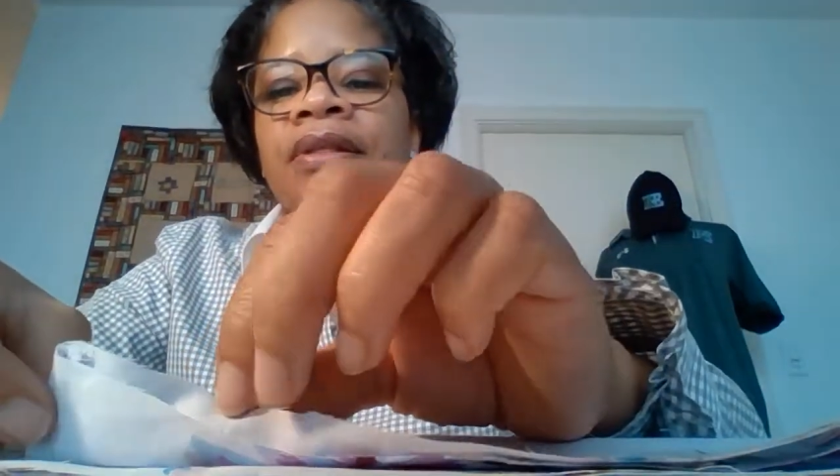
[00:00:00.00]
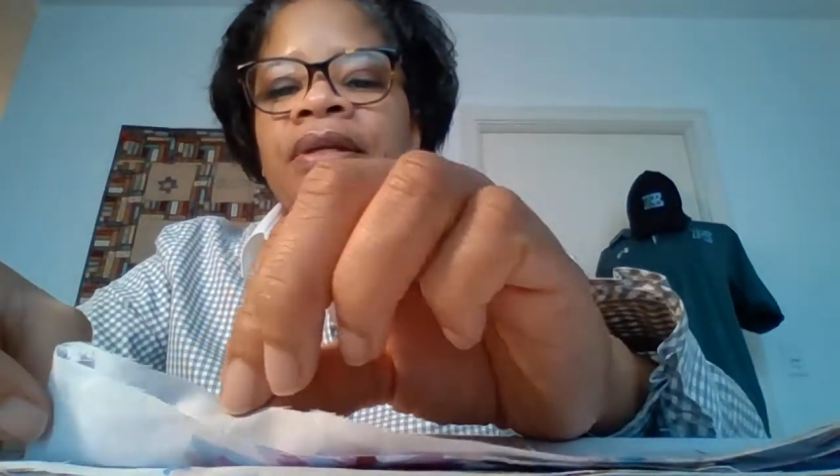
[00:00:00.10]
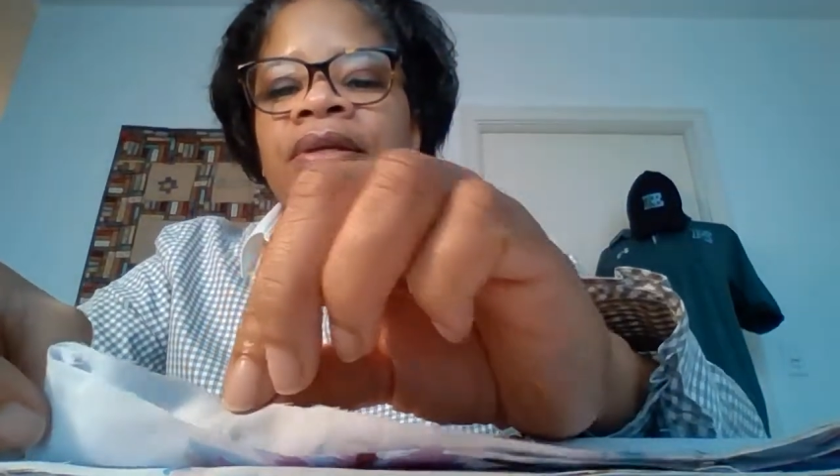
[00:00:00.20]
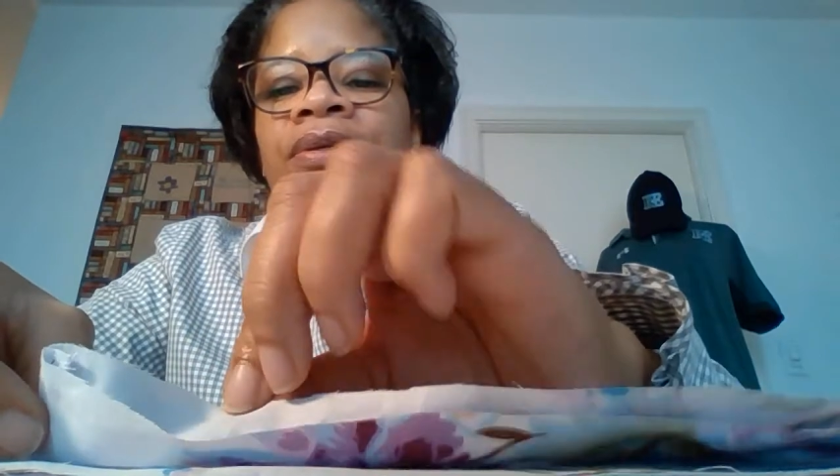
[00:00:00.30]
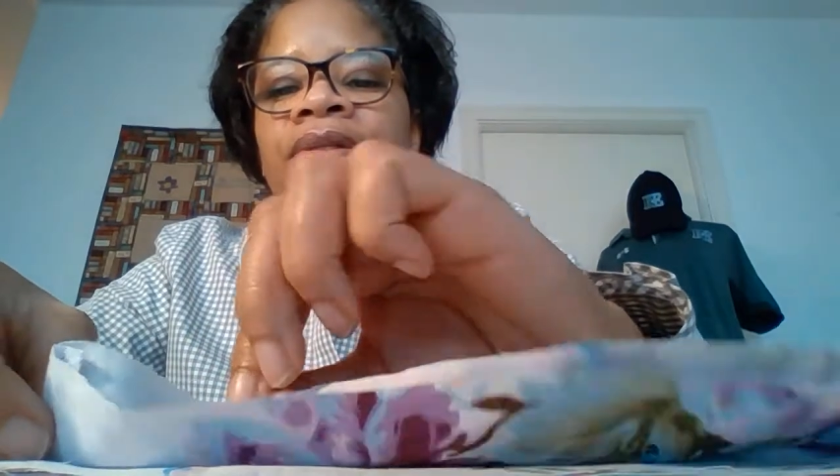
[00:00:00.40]

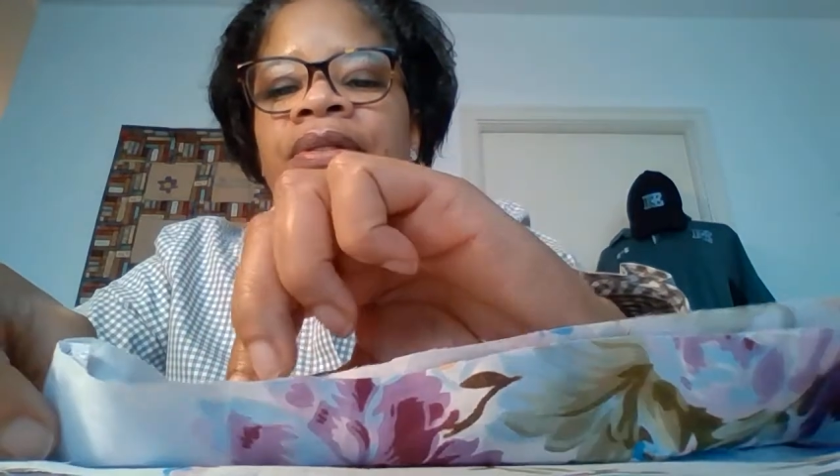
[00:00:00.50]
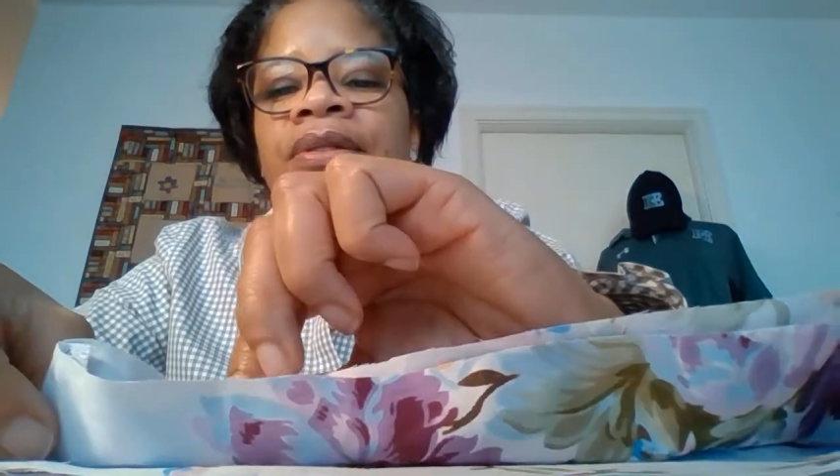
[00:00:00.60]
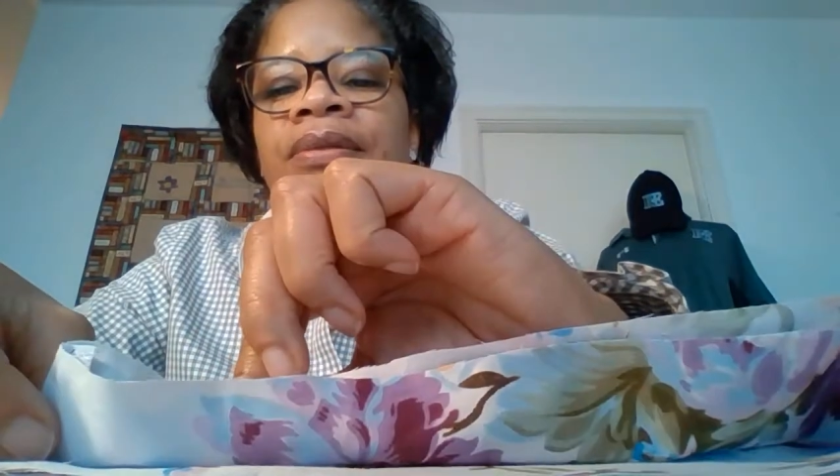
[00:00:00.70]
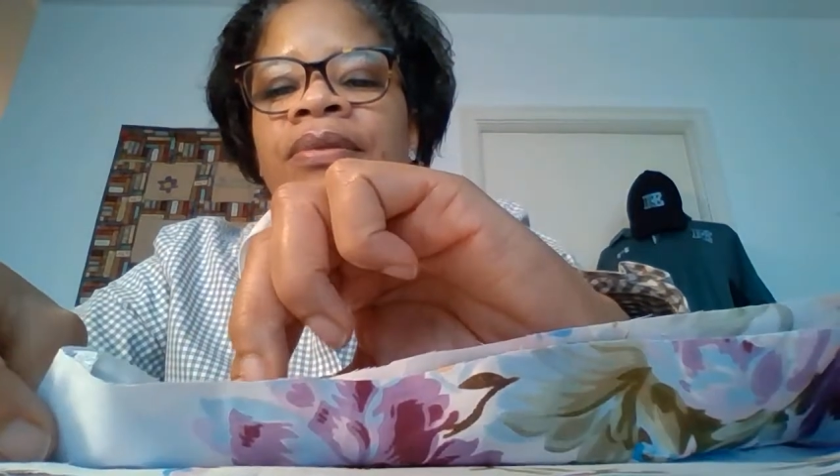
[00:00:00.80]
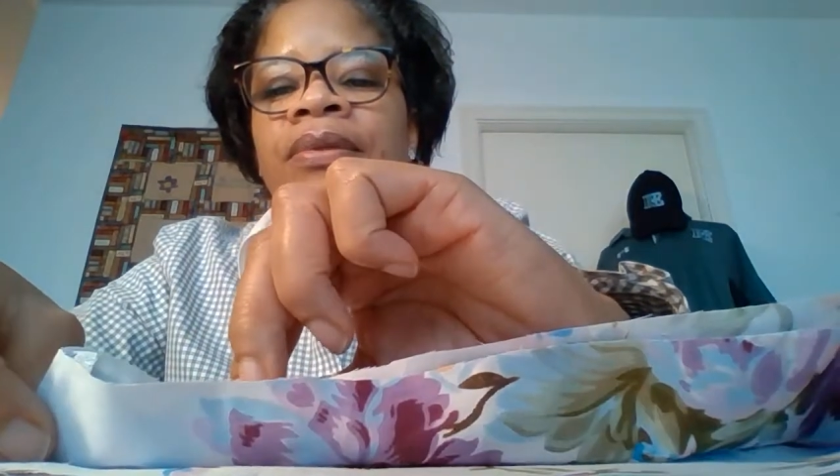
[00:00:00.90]
There's
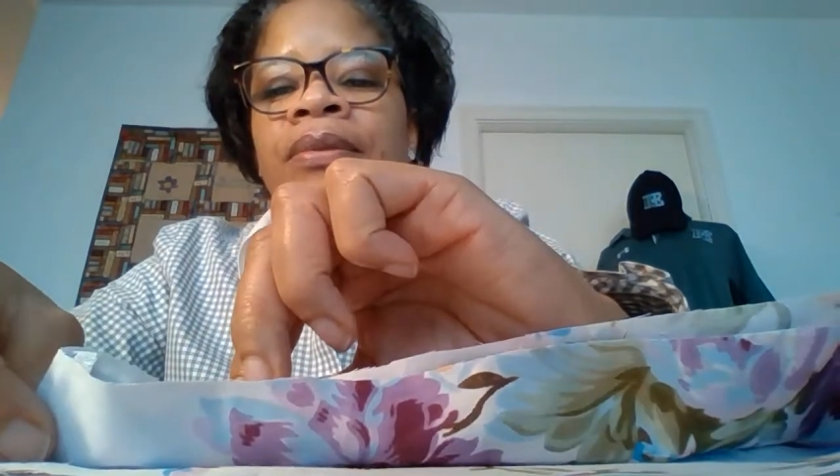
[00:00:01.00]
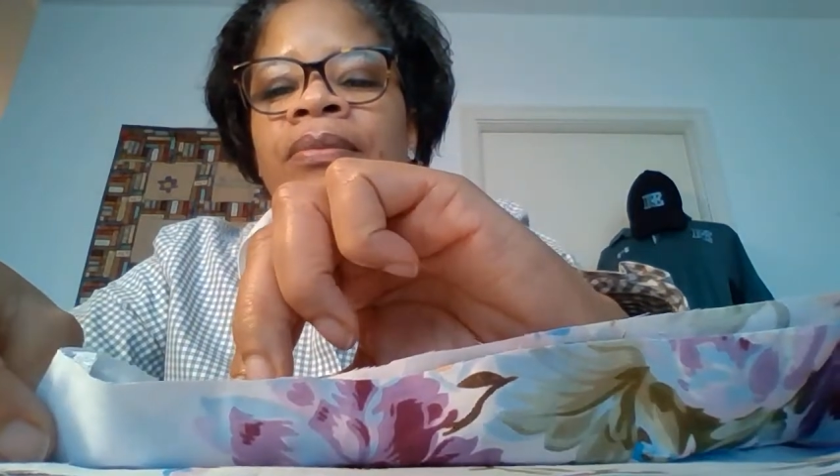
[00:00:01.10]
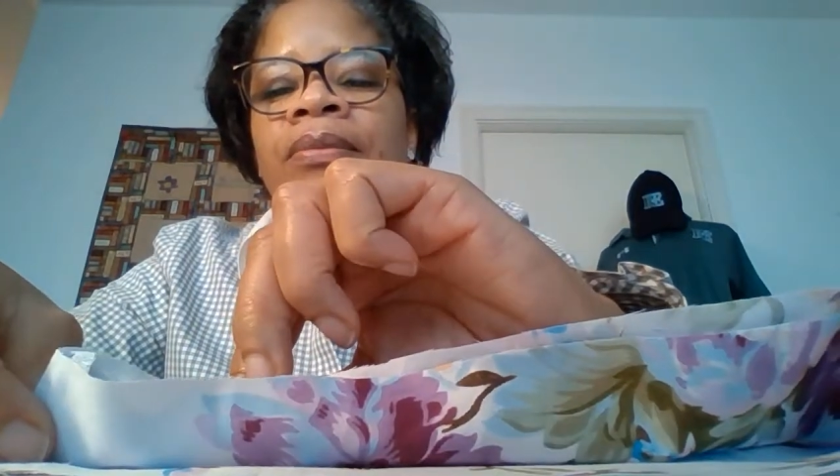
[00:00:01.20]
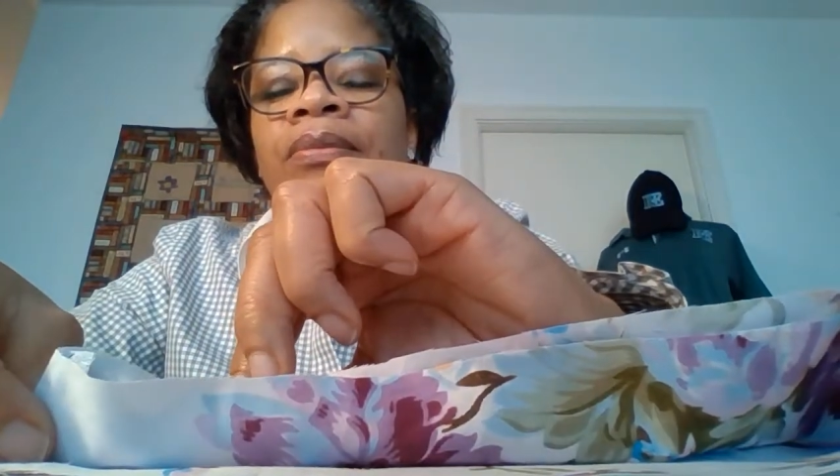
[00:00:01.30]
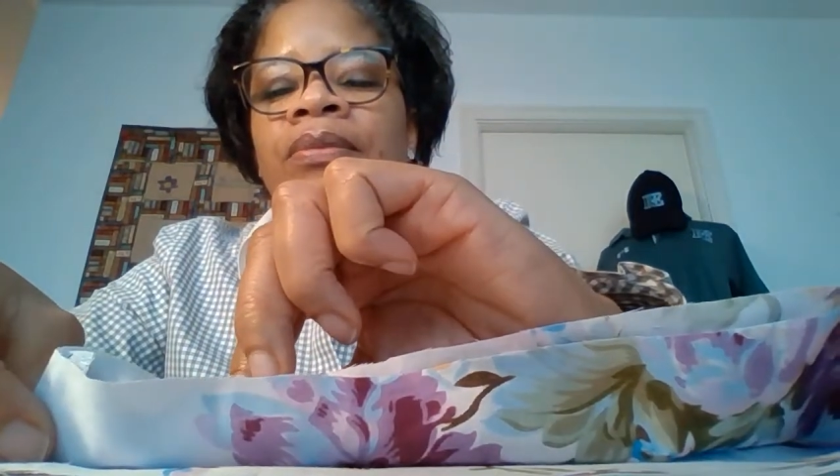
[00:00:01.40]

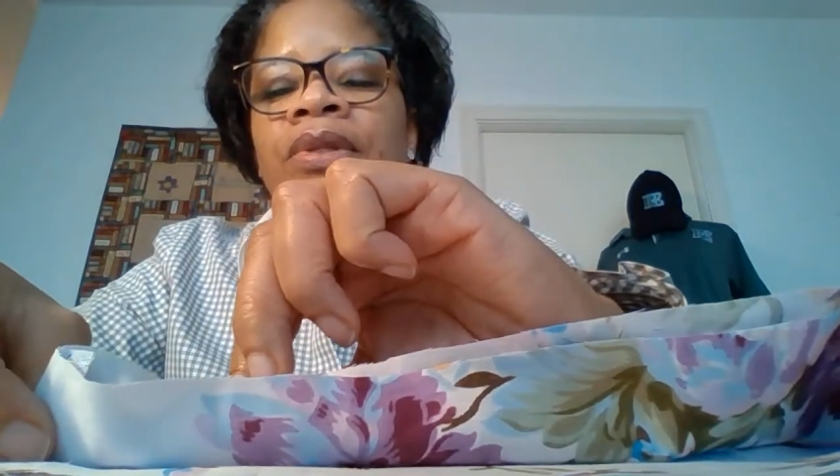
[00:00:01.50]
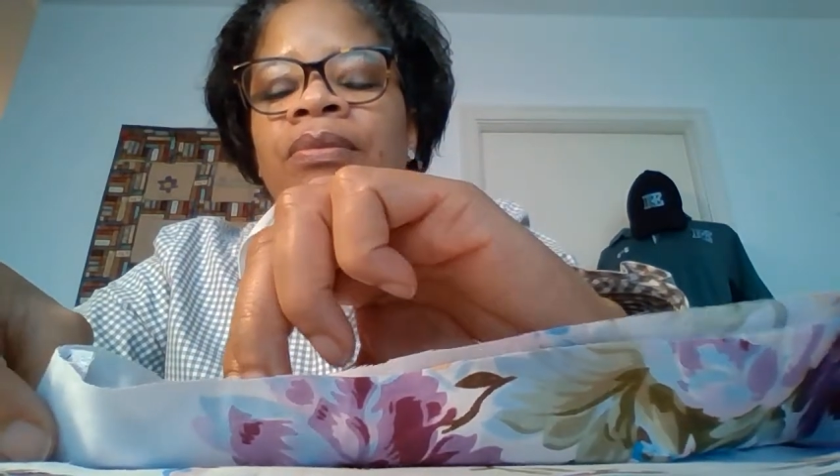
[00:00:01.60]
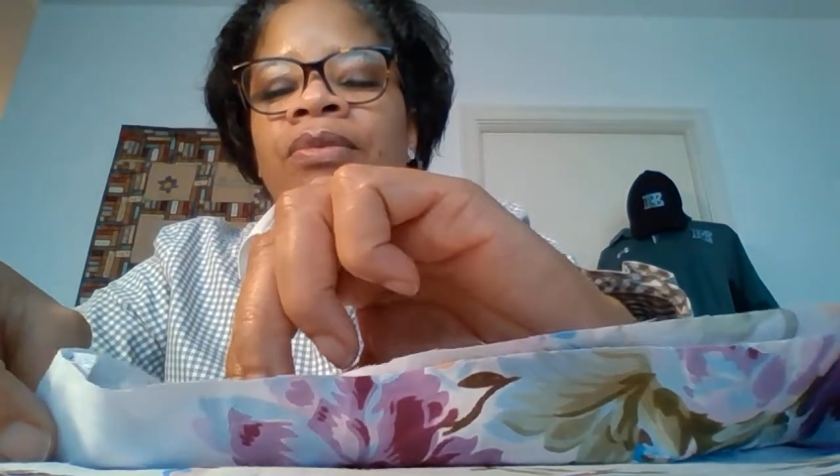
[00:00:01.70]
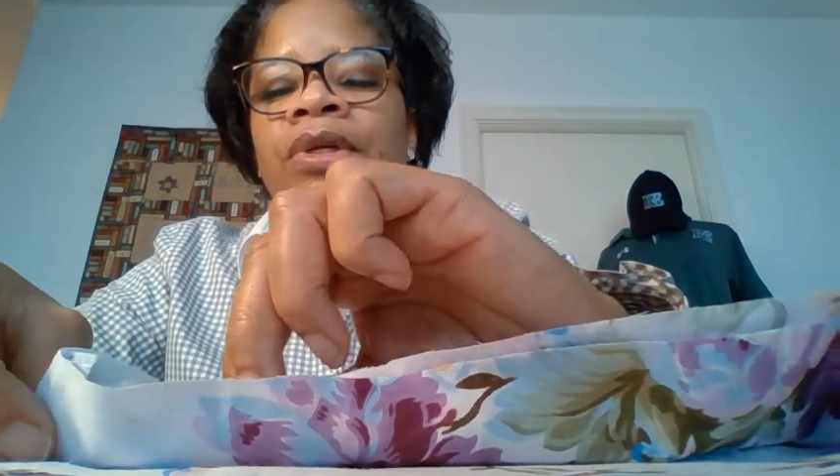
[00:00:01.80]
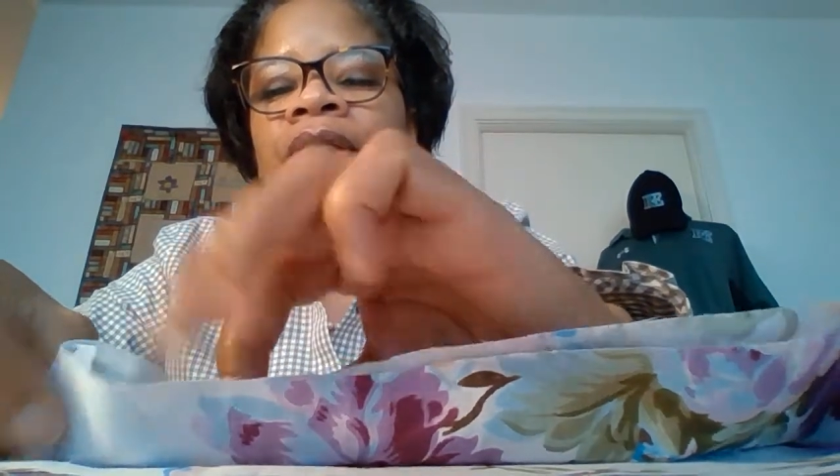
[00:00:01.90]

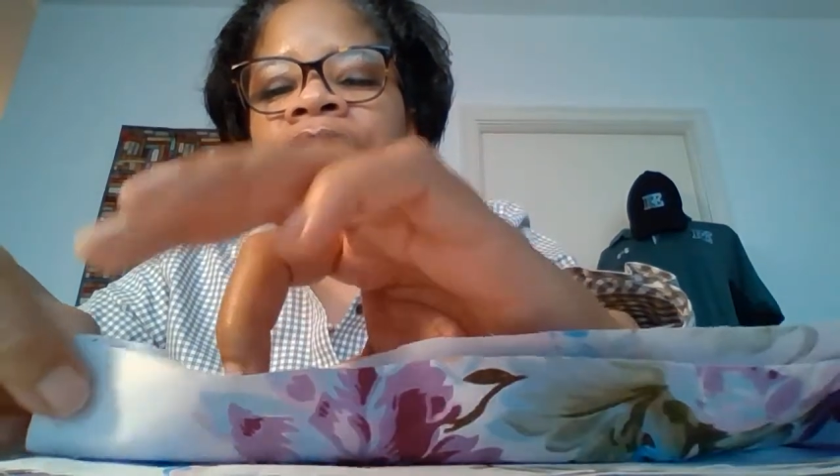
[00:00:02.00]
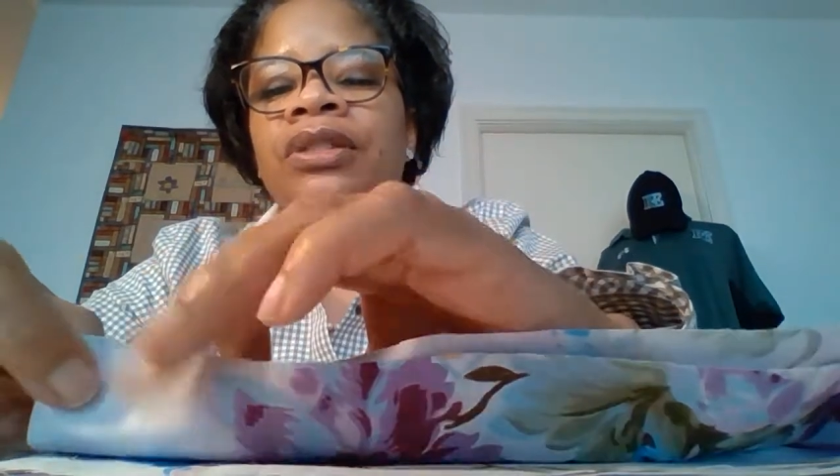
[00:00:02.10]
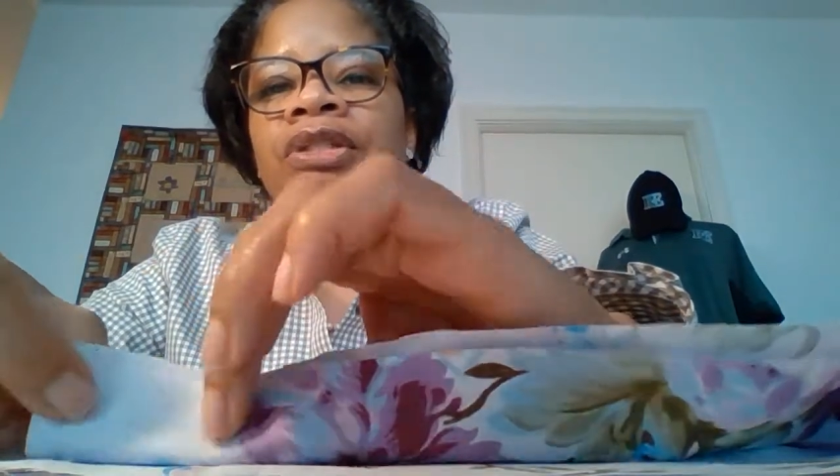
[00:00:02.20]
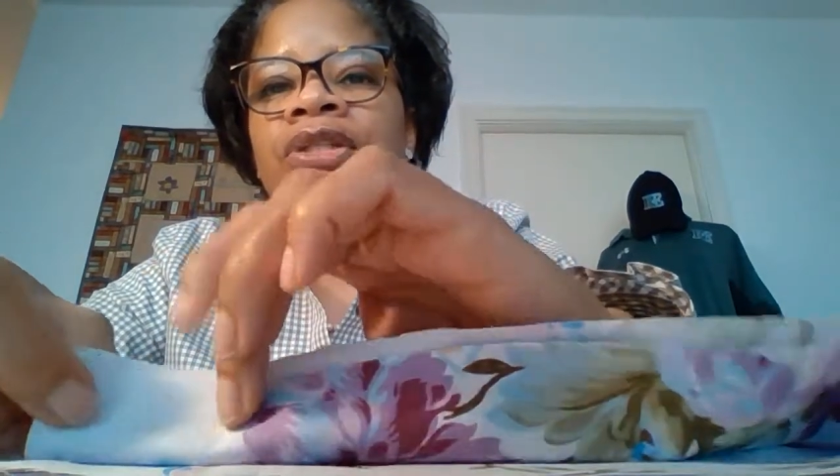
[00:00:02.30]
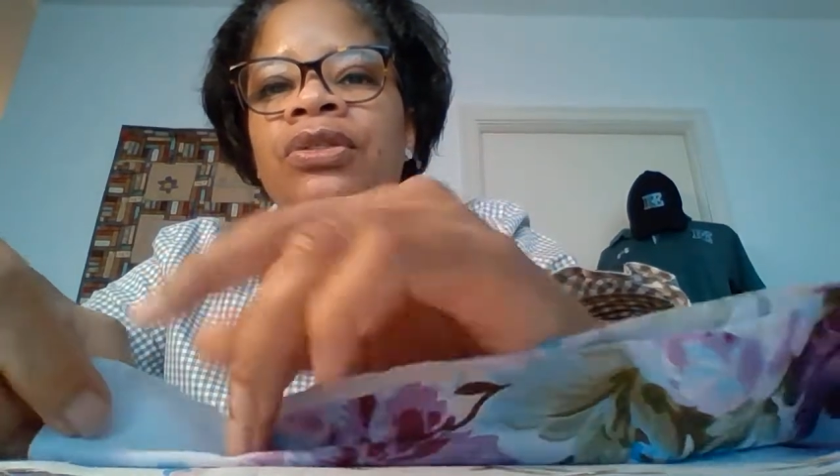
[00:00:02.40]
1,